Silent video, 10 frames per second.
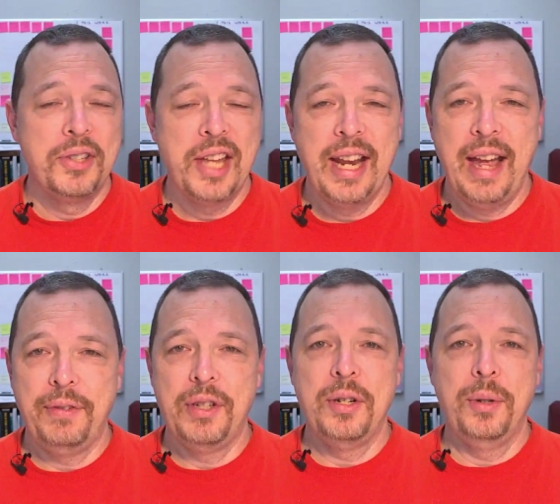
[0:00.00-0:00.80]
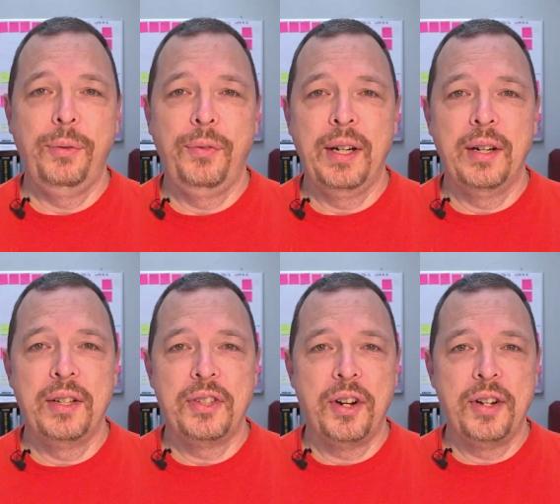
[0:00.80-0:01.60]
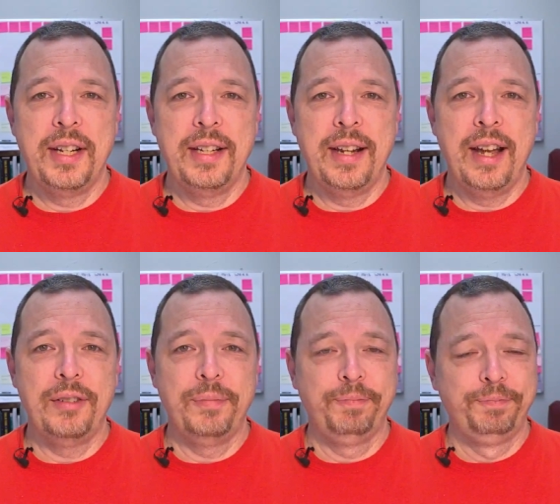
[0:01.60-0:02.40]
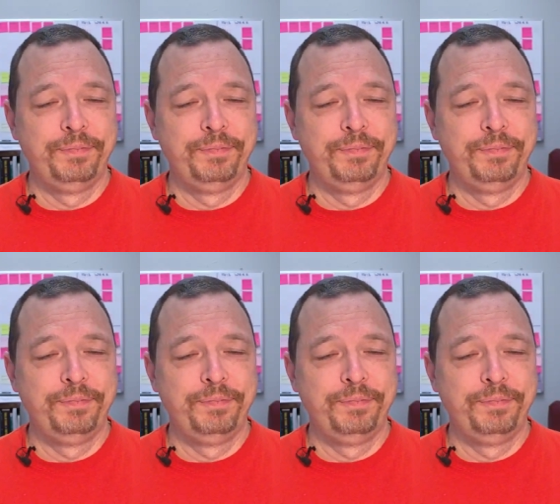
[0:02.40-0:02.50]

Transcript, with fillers: does that have to do with fear, uncertainty, and doubt?